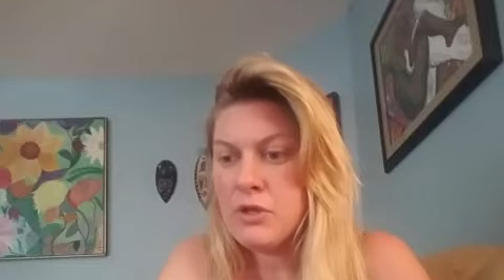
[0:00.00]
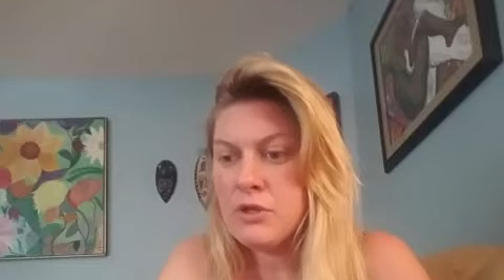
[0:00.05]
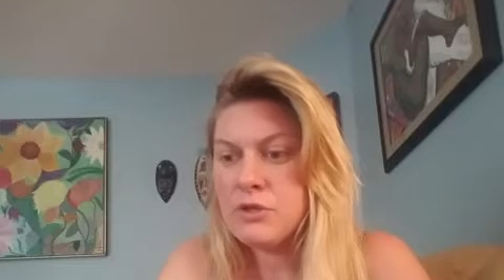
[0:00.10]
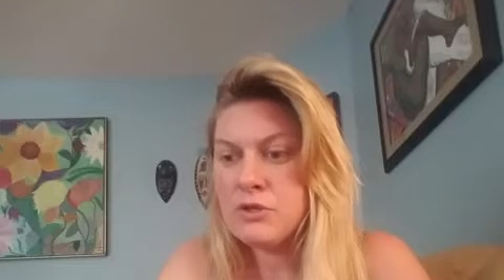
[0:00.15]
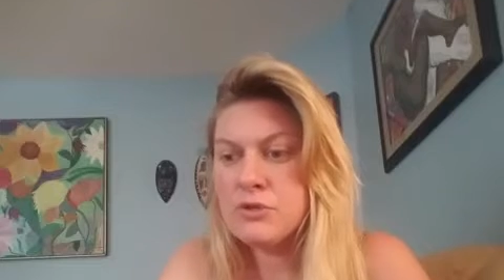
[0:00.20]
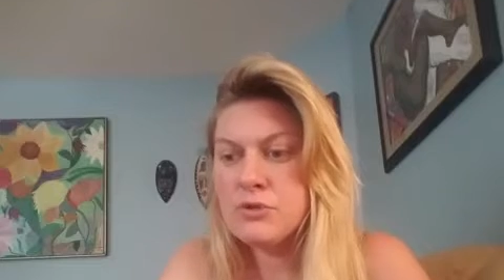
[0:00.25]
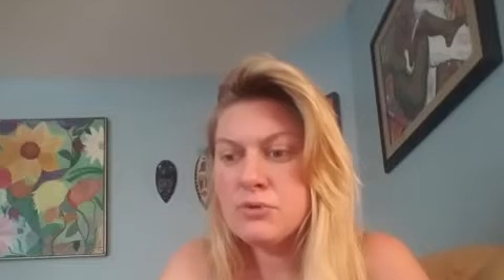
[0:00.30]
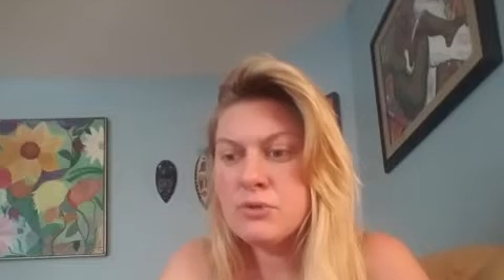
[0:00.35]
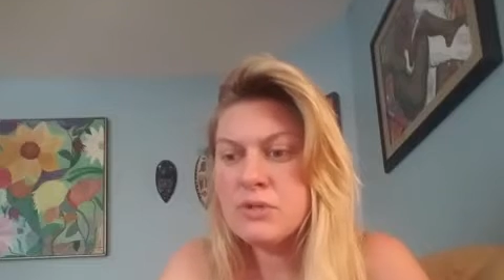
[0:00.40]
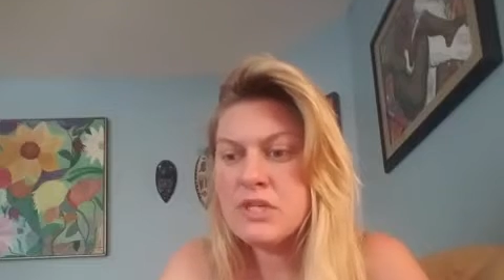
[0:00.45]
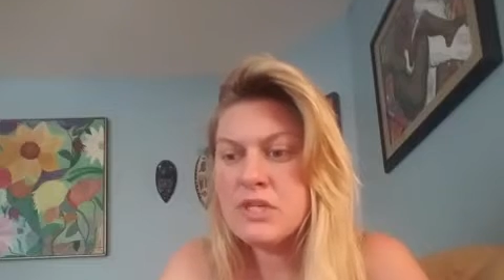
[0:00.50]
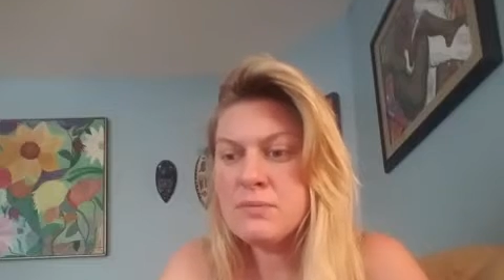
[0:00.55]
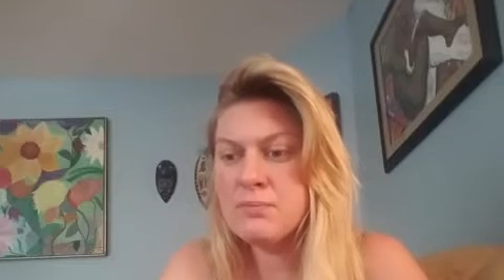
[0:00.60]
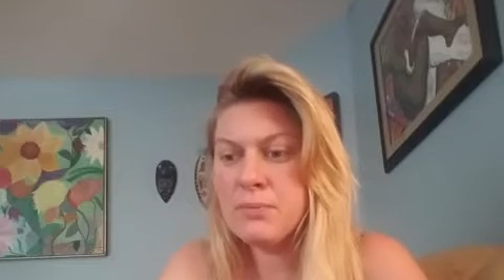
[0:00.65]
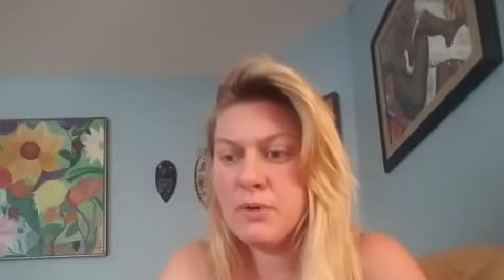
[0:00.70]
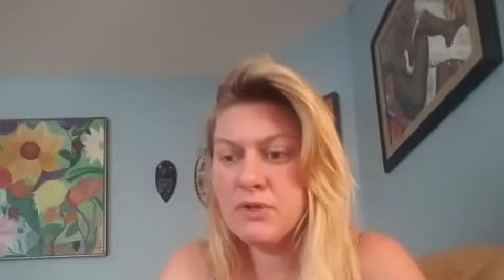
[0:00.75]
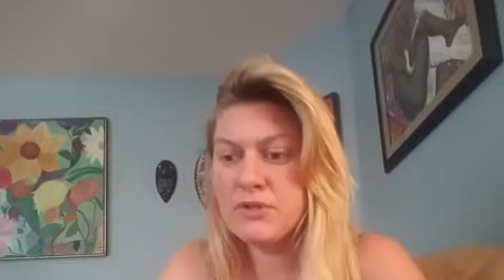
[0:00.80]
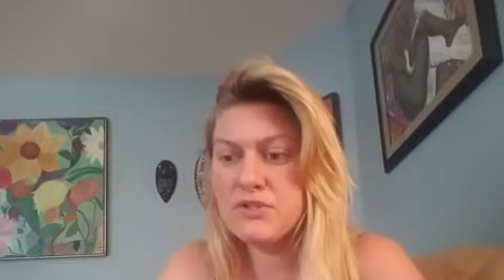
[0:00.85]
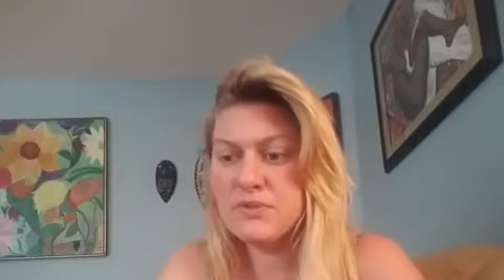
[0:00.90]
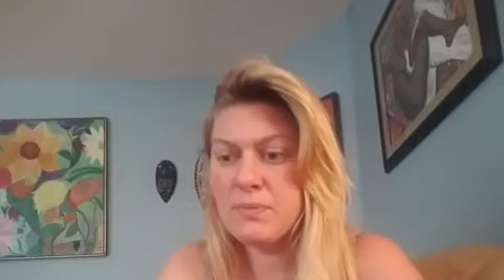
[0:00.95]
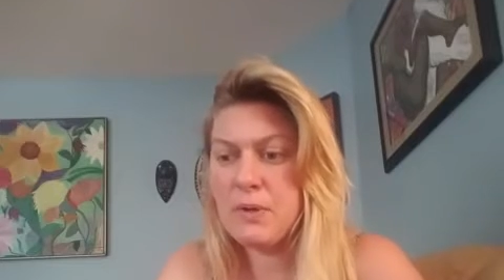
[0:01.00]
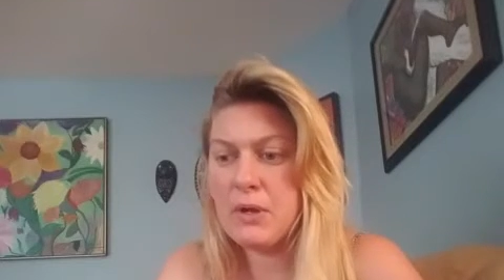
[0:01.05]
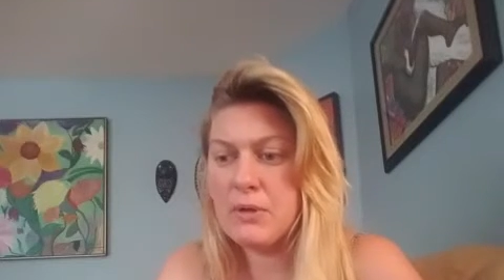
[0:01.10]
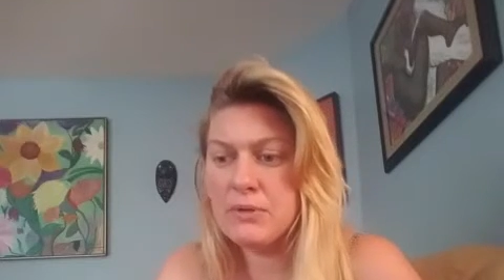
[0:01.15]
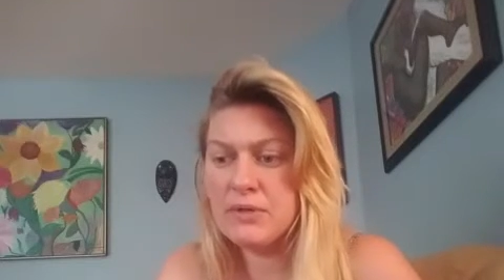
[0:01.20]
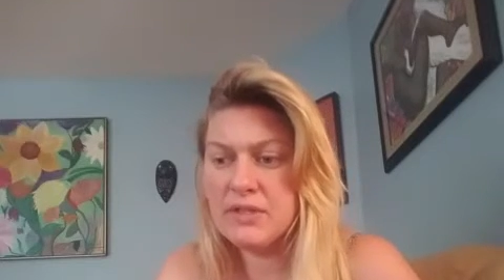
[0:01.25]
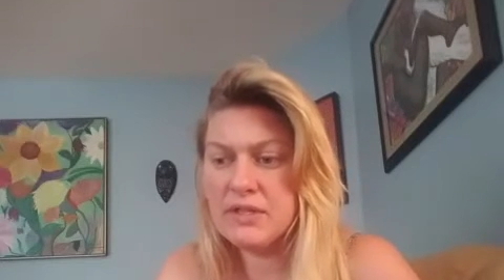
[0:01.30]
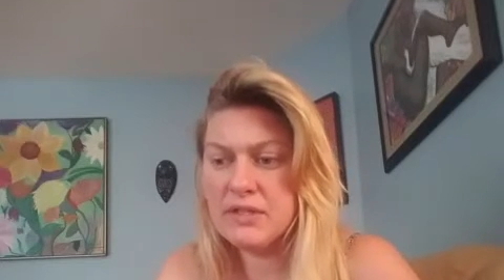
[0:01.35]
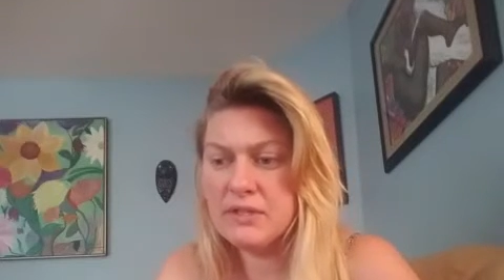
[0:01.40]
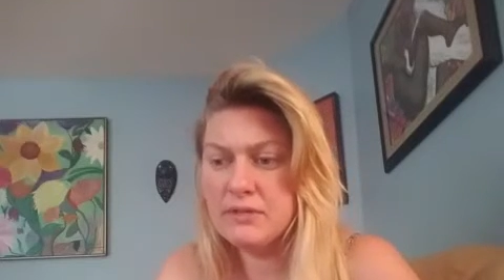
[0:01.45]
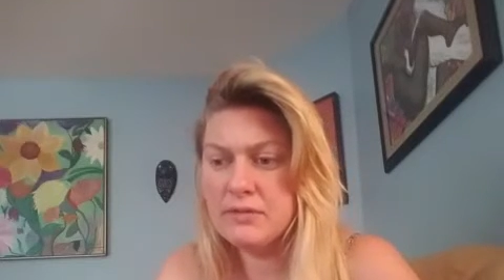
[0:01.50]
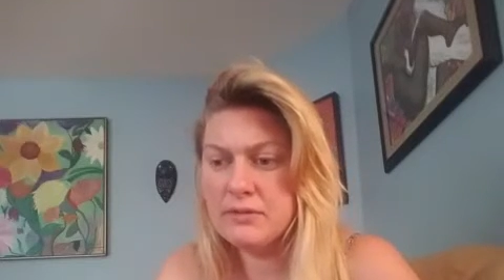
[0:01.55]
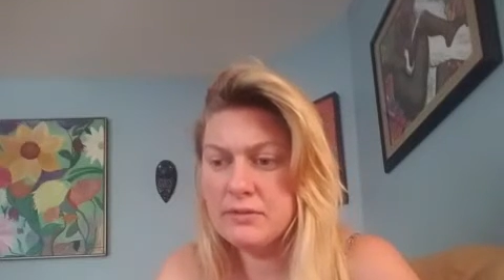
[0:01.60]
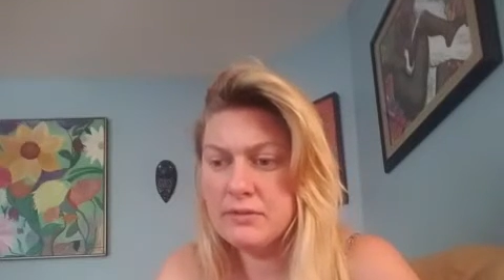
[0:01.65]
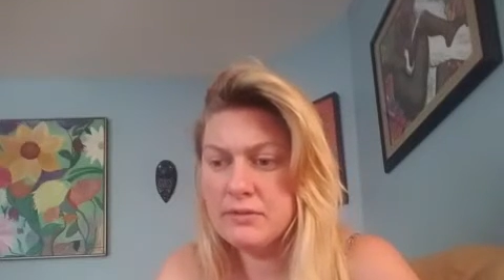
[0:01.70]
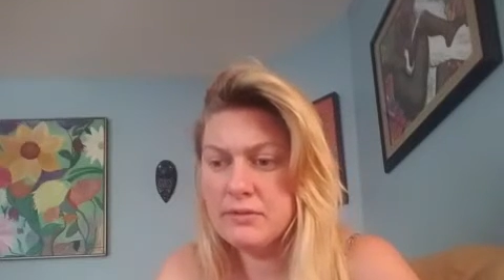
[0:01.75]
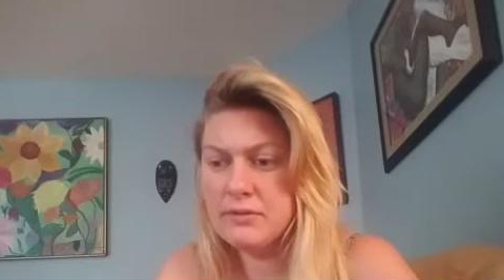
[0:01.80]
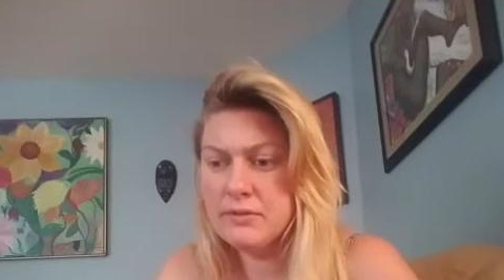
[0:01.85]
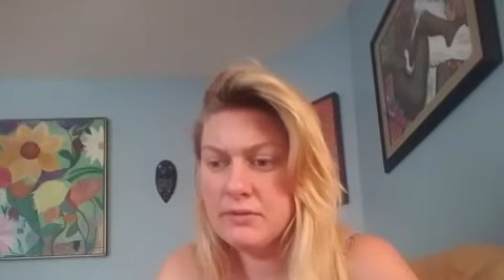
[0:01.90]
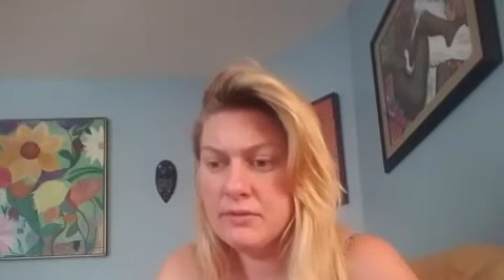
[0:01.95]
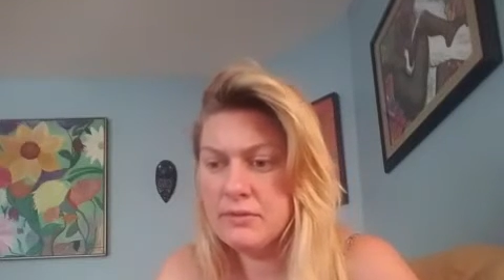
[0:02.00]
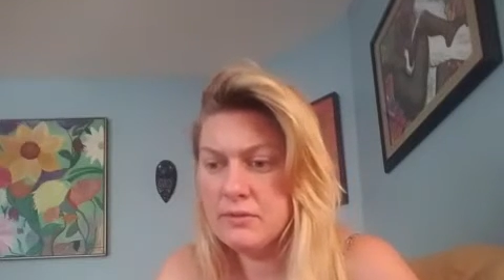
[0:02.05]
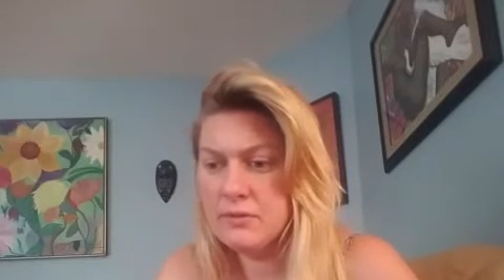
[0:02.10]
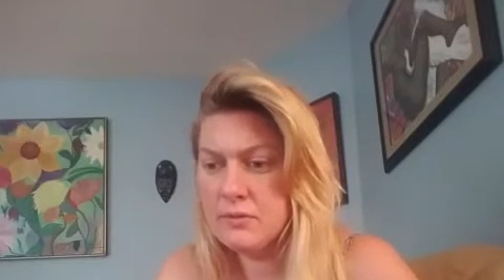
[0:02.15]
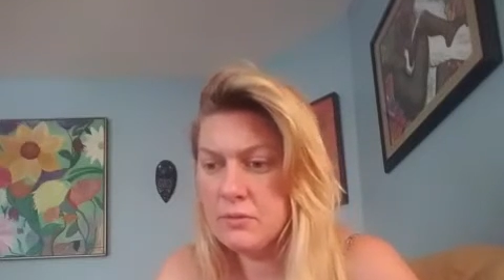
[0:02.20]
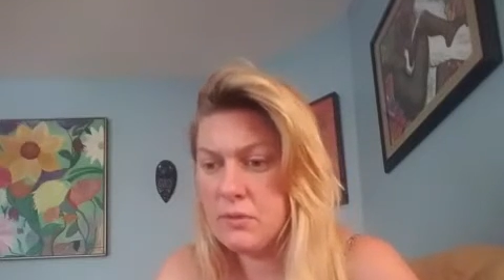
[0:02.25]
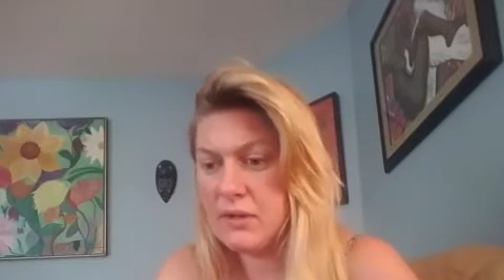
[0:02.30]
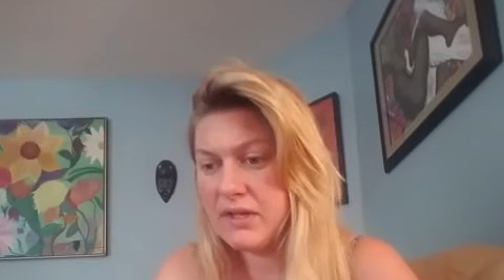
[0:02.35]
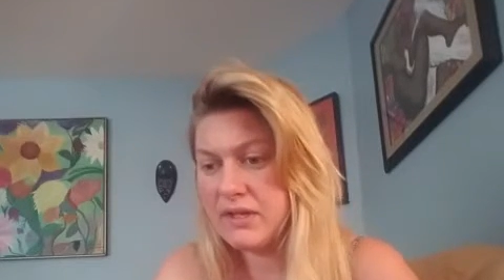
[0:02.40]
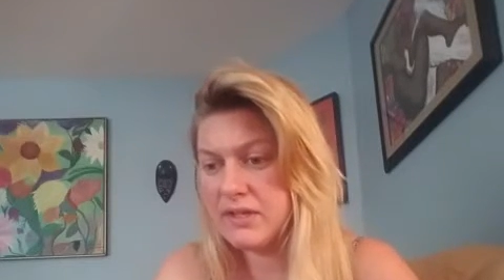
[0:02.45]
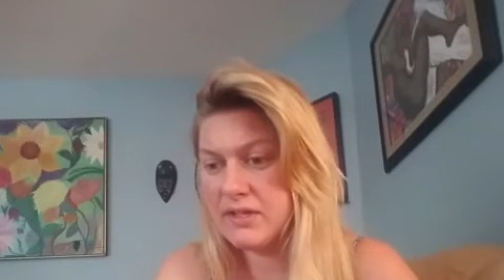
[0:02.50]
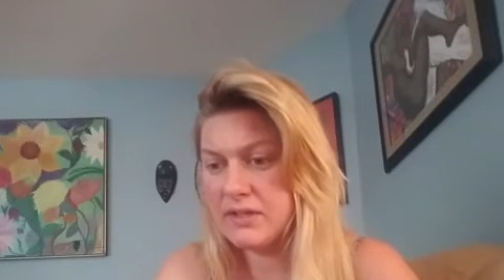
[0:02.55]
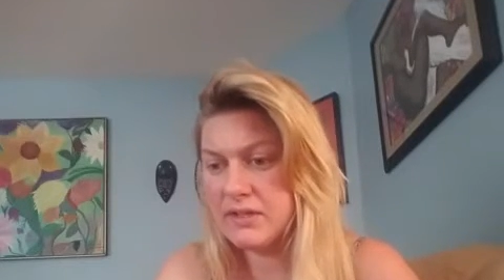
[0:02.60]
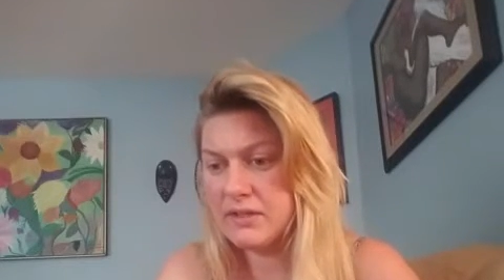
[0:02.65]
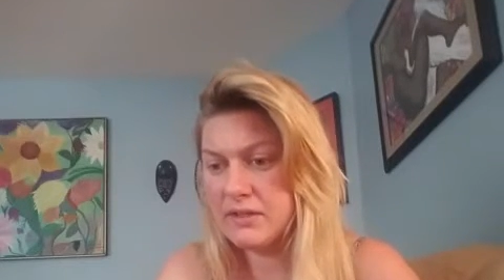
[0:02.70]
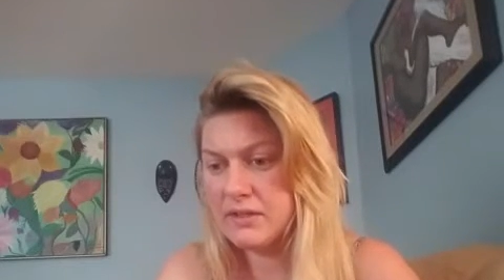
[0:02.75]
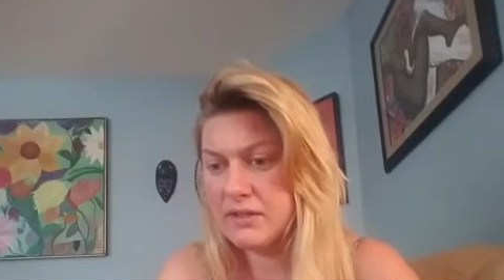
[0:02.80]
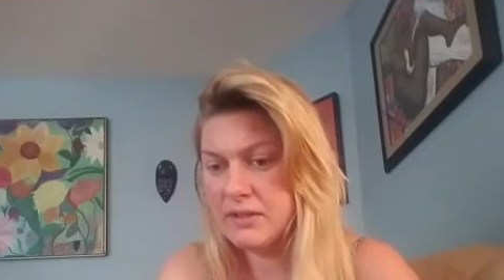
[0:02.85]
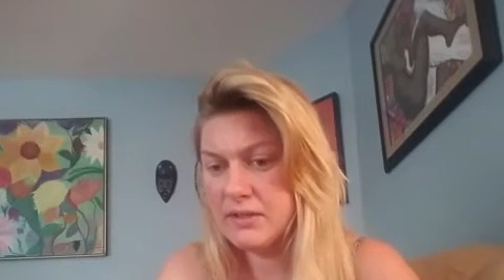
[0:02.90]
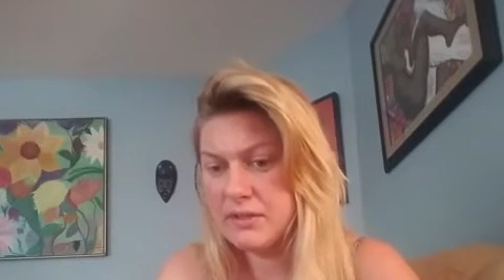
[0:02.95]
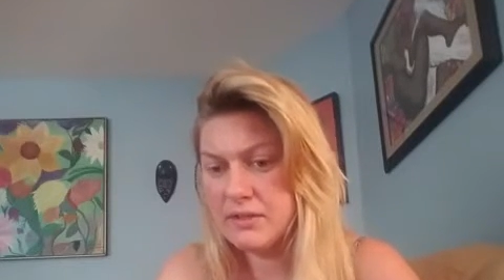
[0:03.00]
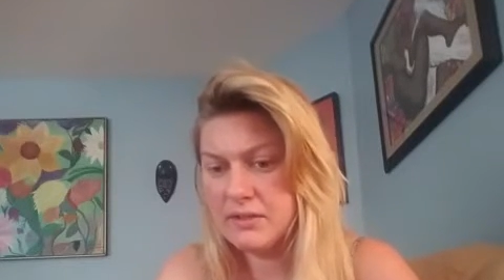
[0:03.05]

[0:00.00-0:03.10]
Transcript: You keep postponing, waiting,